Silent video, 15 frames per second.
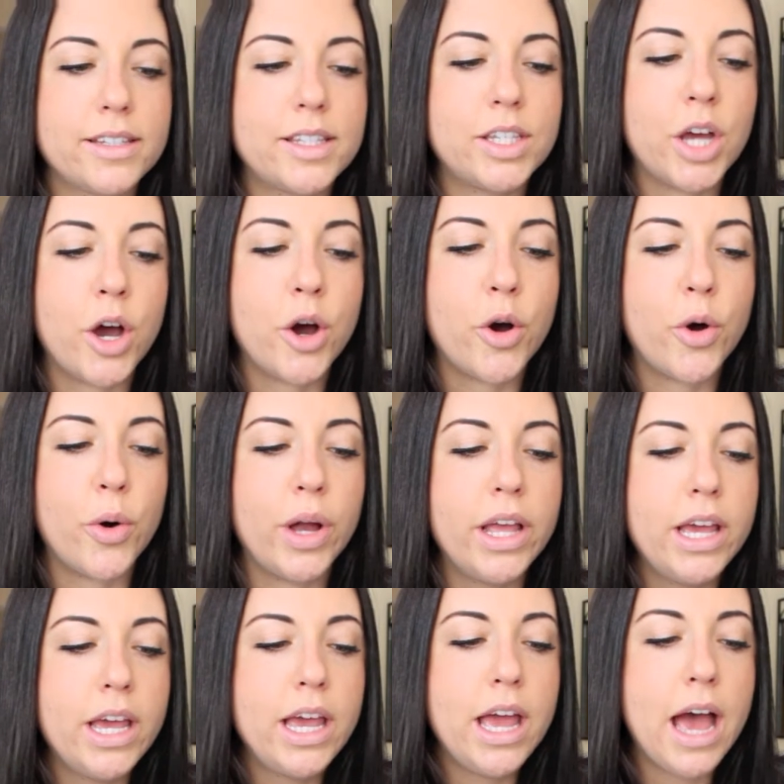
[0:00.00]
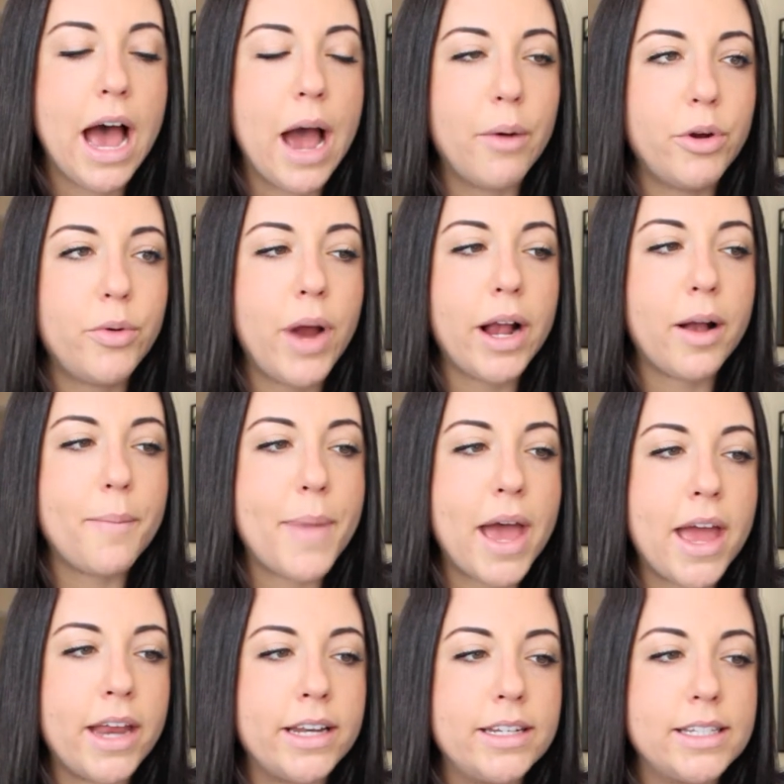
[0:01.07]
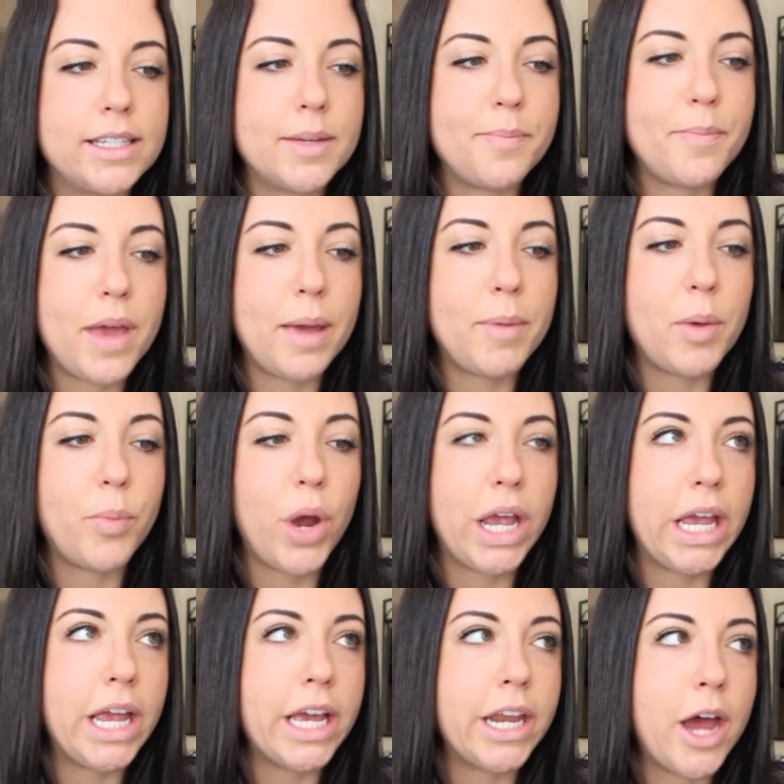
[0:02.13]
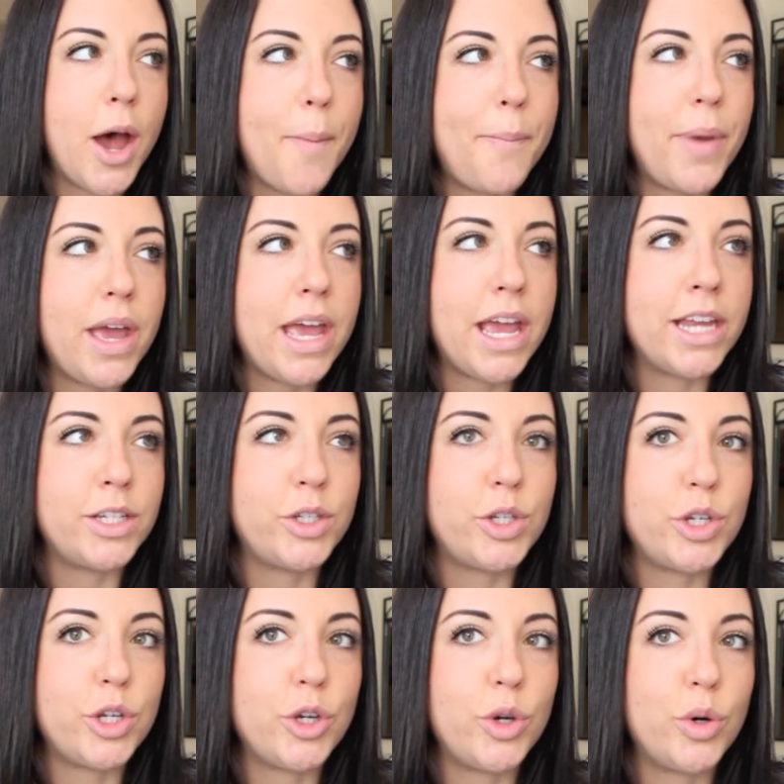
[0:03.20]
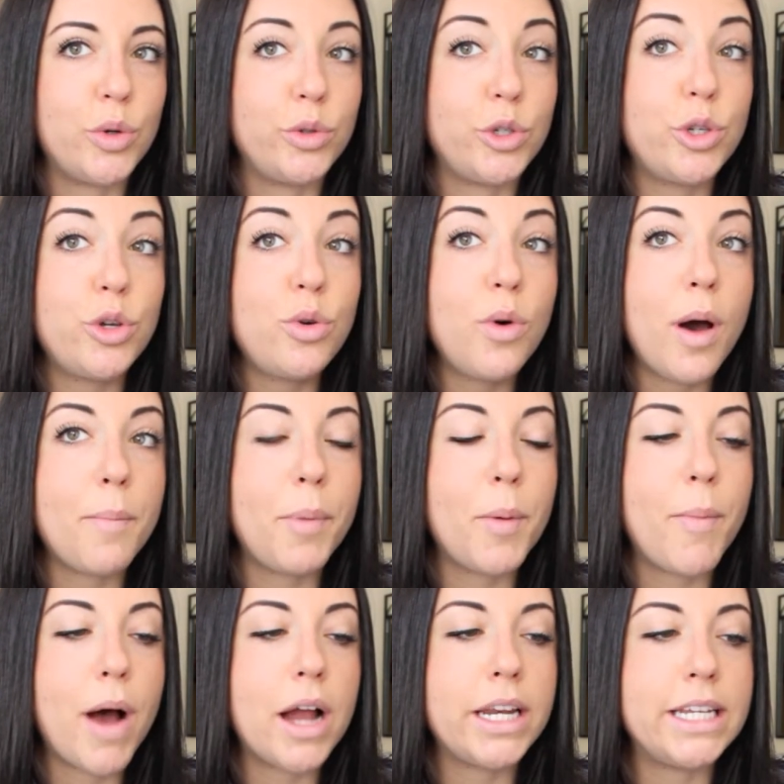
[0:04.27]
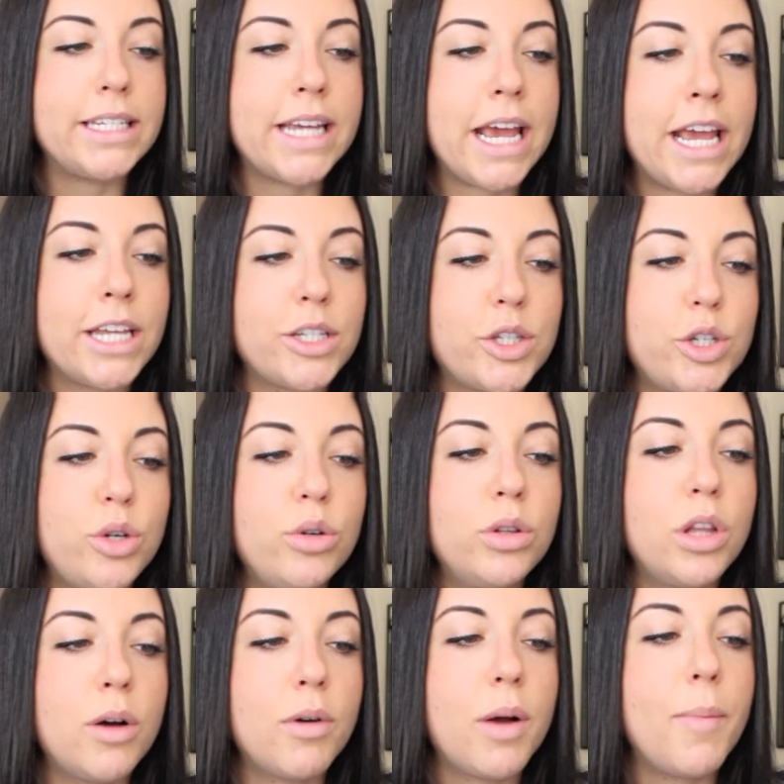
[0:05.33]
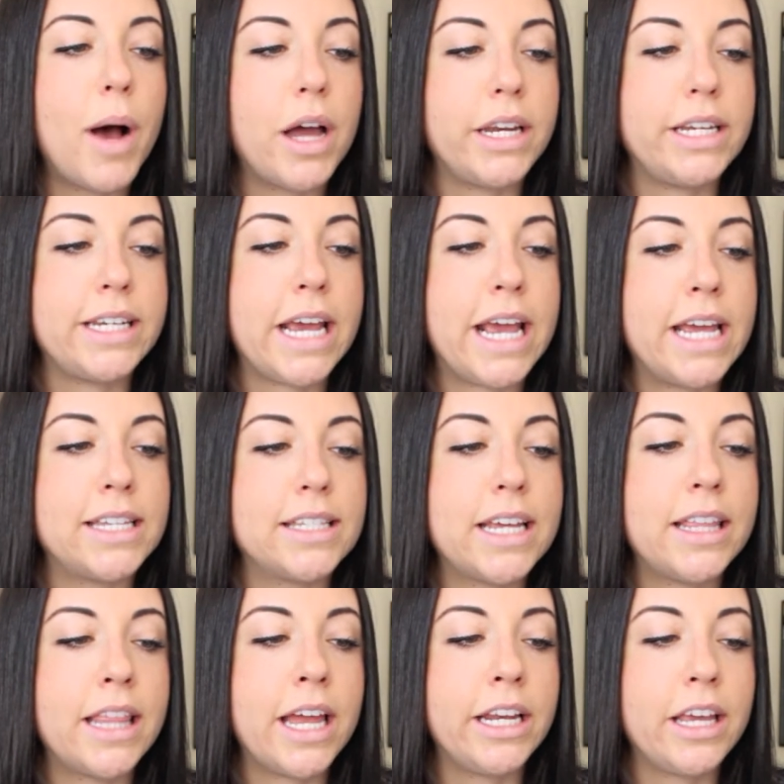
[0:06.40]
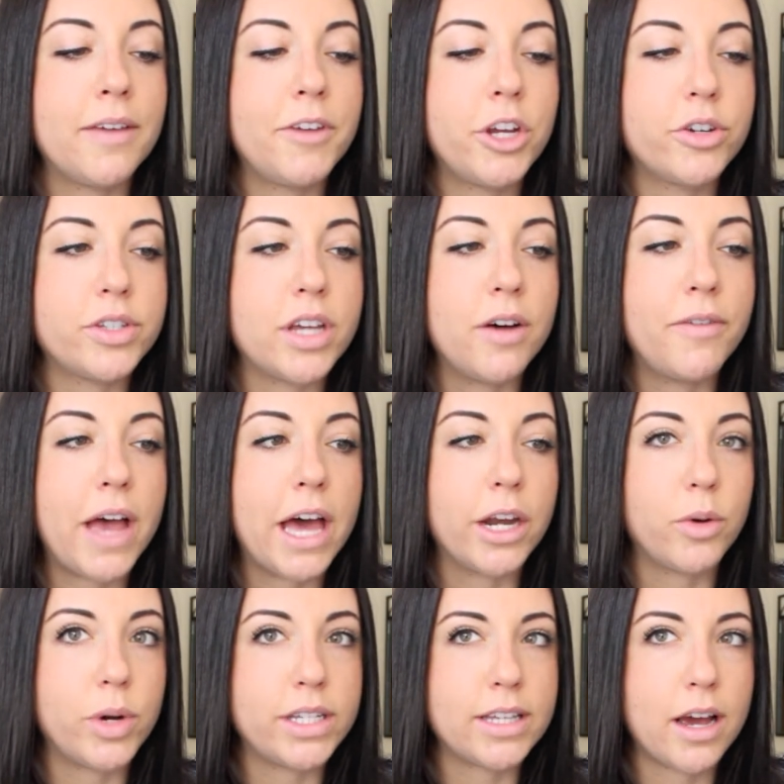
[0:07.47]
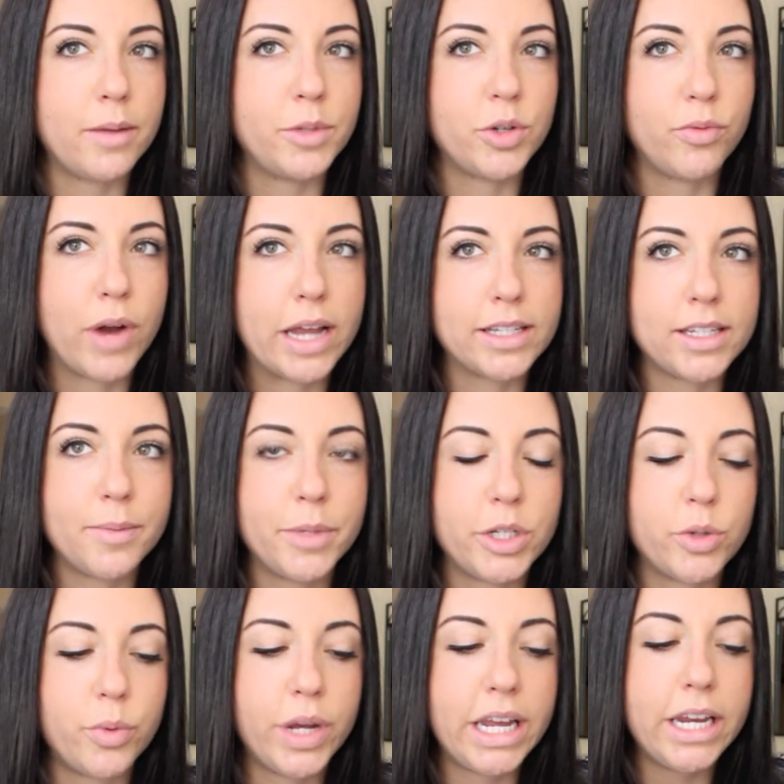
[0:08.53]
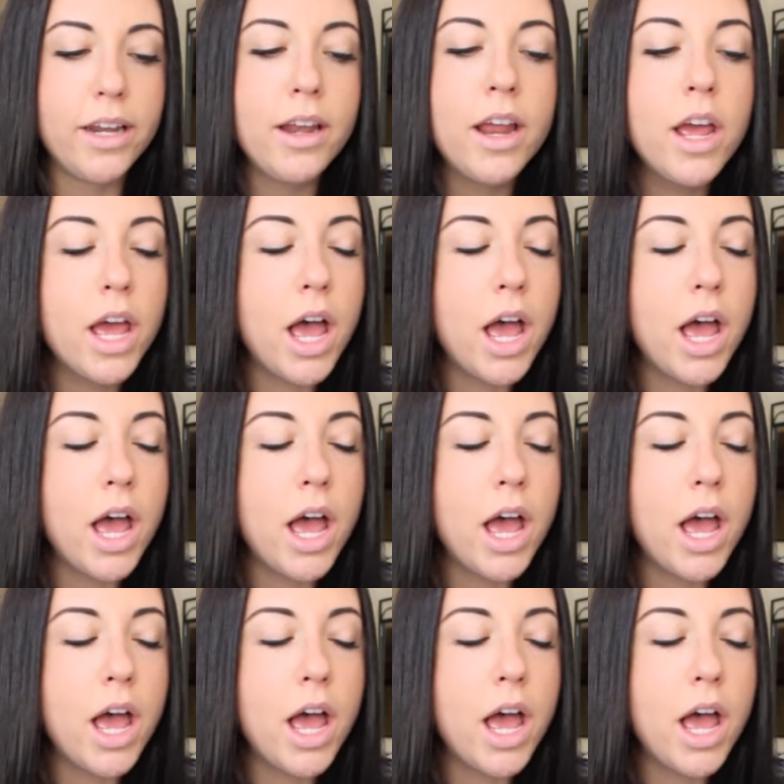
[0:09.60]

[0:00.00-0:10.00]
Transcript: So I would recommend maybe breaking it up into 2 upper body days, 2 lower body days, and then giving yourself adequate time to rest in between.